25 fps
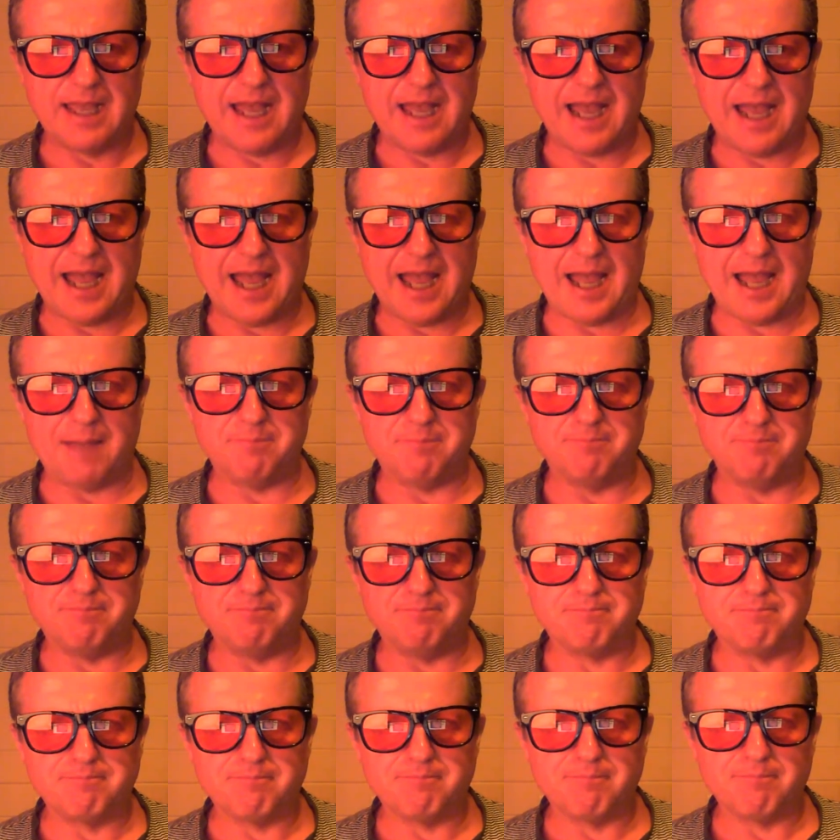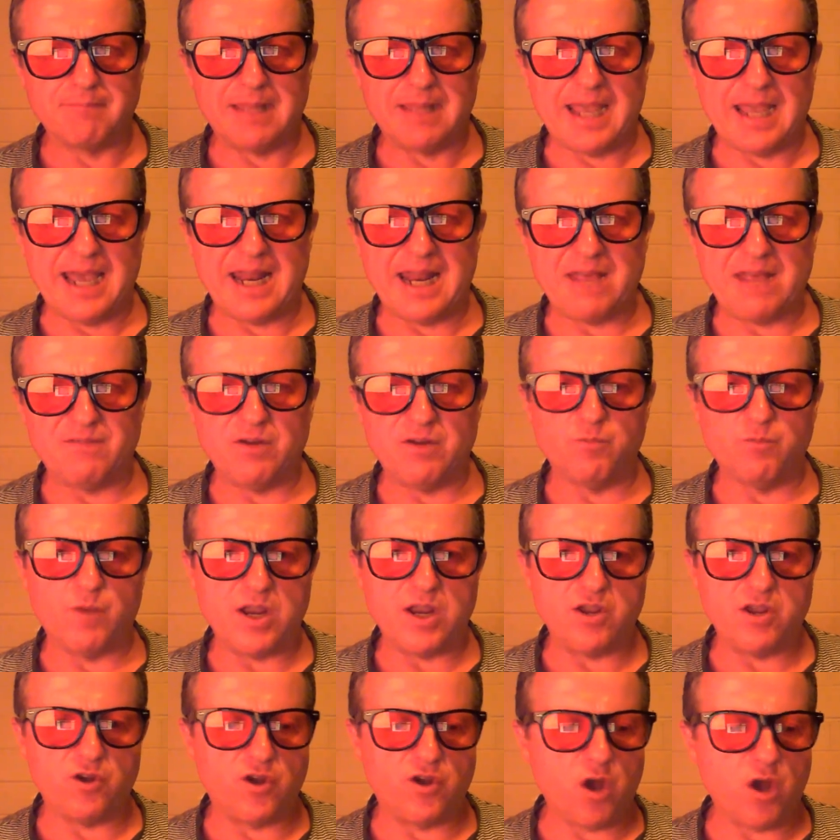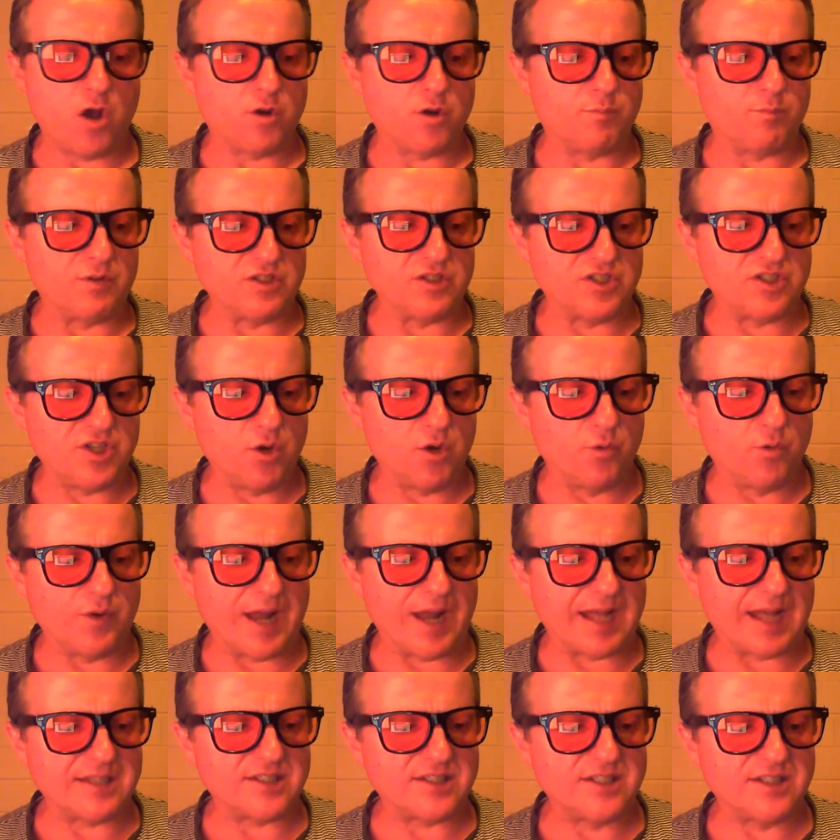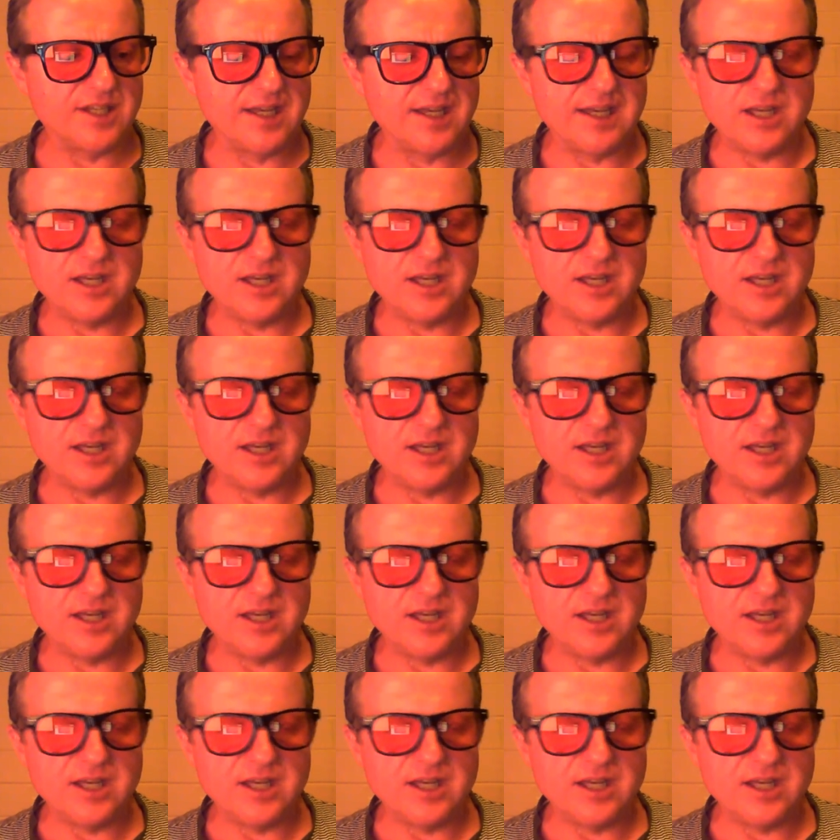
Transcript: Um, and even when you go to Brazil nuts,